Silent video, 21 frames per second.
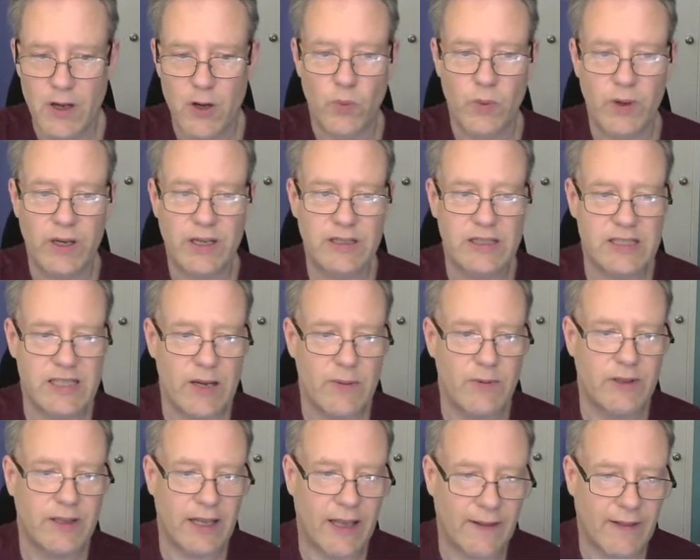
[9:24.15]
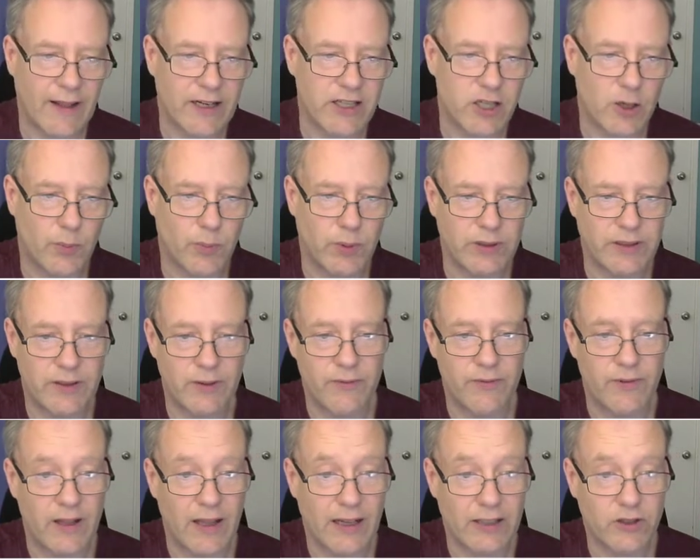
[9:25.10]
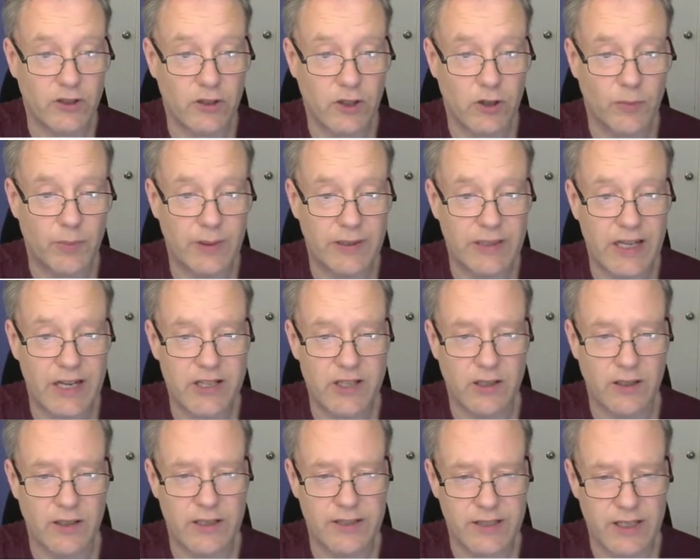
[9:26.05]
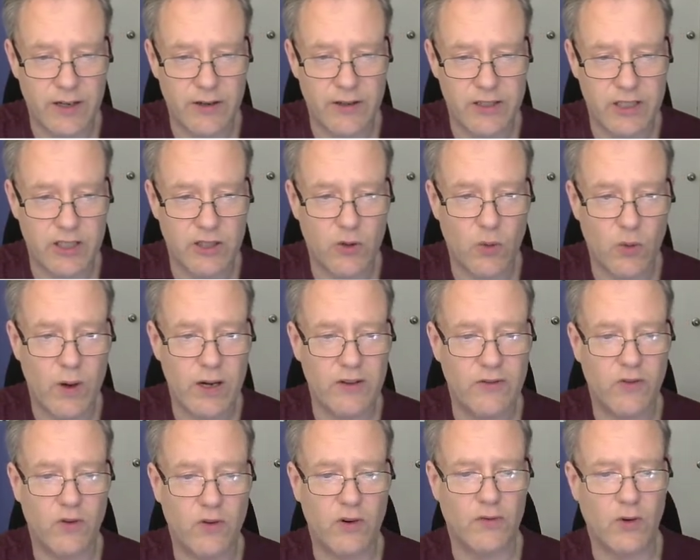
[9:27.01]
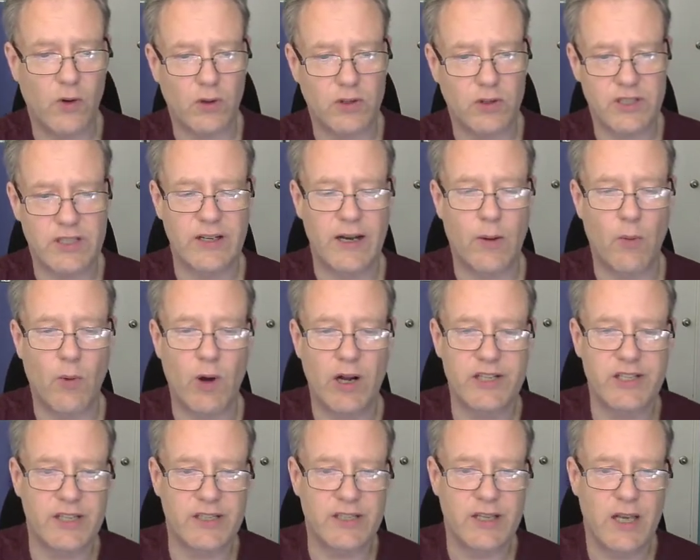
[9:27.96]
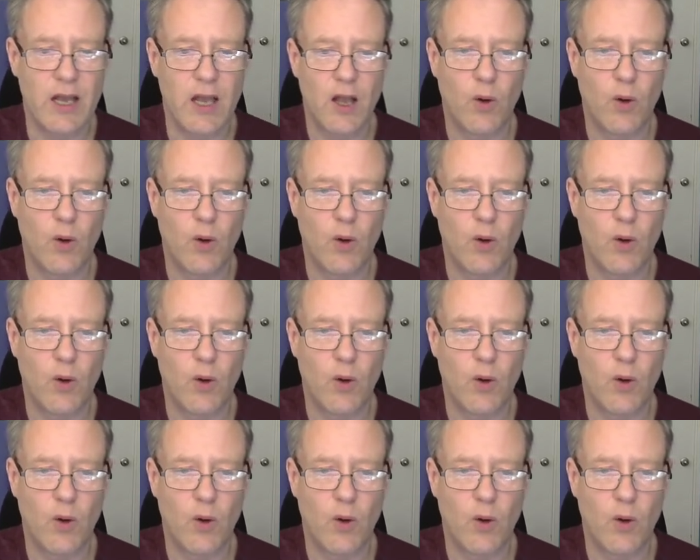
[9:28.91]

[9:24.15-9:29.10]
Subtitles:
We can say what the electrical potential is here. It's 24 volts. So now watch this.